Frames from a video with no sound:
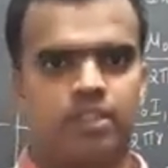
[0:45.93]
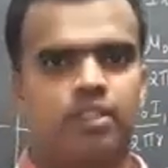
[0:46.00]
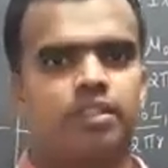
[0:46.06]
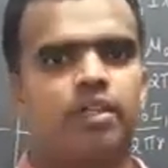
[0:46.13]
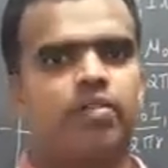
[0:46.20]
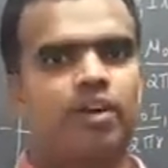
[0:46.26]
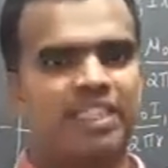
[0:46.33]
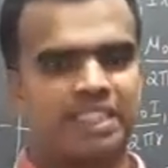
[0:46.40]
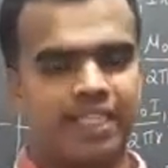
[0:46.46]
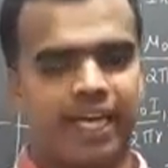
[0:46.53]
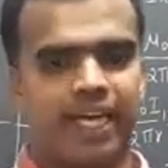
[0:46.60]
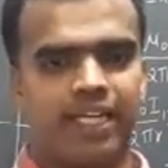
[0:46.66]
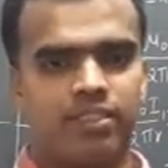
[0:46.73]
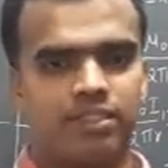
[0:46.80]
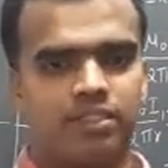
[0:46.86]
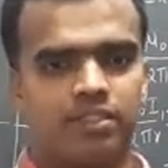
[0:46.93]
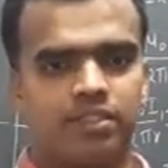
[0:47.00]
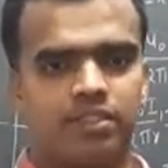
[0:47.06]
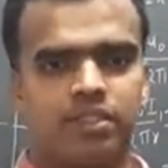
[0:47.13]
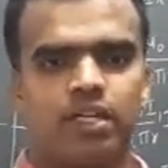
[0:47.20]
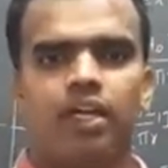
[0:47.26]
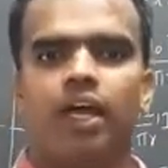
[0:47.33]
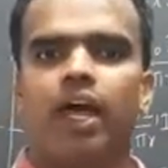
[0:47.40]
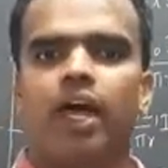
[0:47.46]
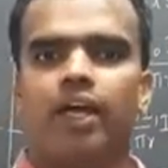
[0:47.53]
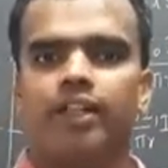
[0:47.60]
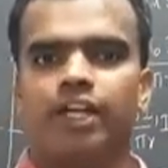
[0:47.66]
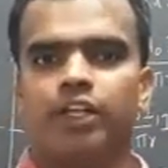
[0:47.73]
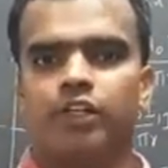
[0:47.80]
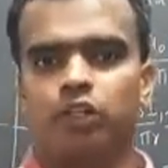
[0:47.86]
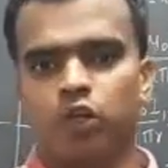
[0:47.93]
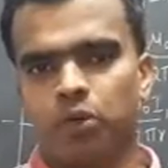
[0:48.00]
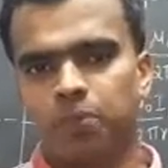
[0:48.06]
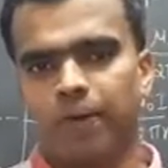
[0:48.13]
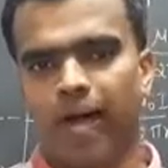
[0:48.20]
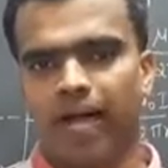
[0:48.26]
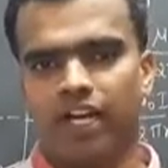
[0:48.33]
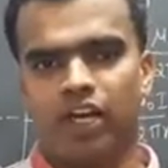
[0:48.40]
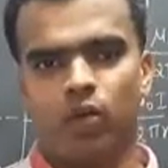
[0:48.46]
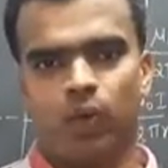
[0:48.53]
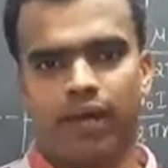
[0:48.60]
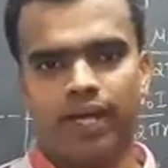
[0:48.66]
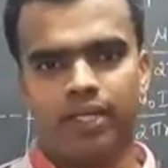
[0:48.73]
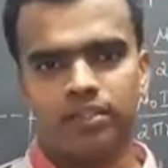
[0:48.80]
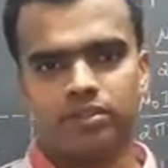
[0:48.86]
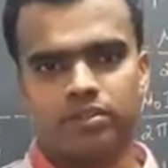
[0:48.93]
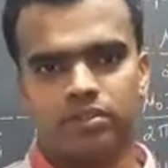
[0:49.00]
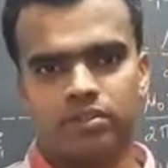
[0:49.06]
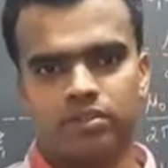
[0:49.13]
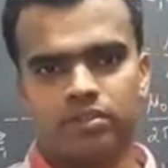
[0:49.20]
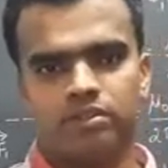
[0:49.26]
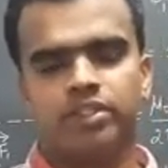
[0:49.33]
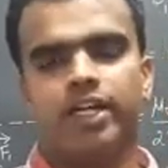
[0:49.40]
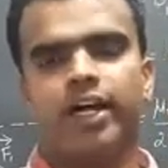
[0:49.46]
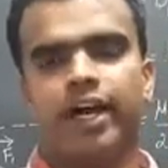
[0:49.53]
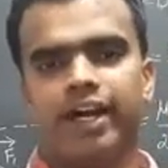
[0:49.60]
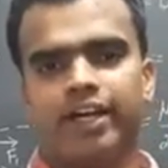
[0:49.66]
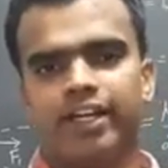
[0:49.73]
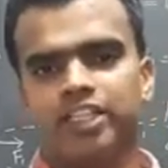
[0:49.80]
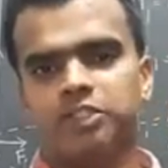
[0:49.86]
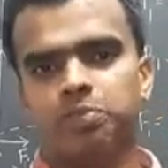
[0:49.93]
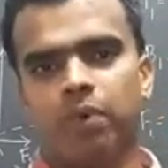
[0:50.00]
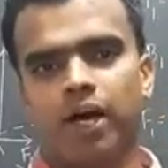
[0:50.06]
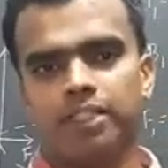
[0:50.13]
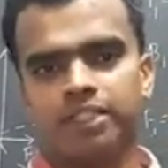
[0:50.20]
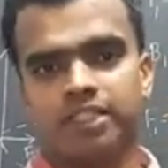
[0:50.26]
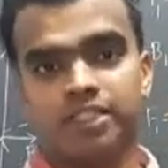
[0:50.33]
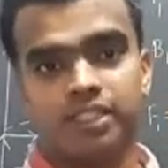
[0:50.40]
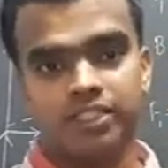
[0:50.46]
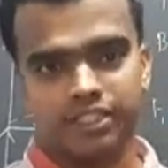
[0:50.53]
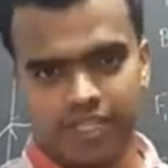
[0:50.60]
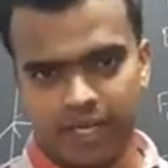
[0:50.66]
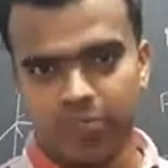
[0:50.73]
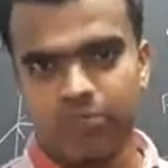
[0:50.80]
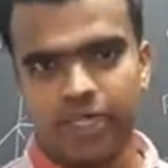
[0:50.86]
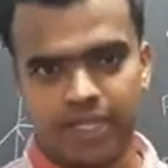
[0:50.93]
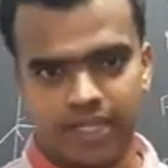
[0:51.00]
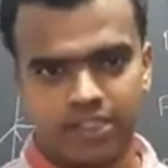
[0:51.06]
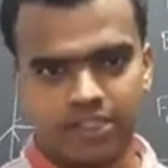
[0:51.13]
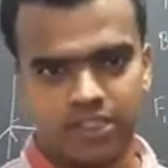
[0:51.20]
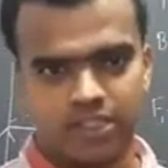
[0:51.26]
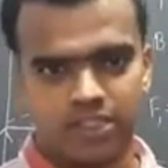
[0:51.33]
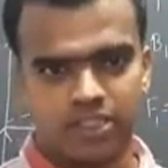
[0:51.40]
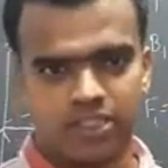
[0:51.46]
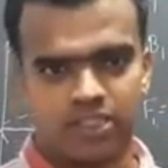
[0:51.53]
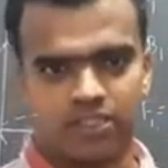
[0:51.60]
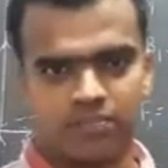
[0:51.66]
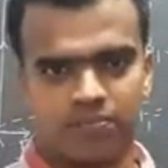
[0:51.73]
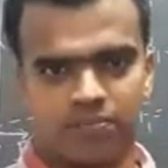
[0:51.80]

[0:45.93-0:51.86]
The first case, in the two parallel wires, the current is passing the same directions.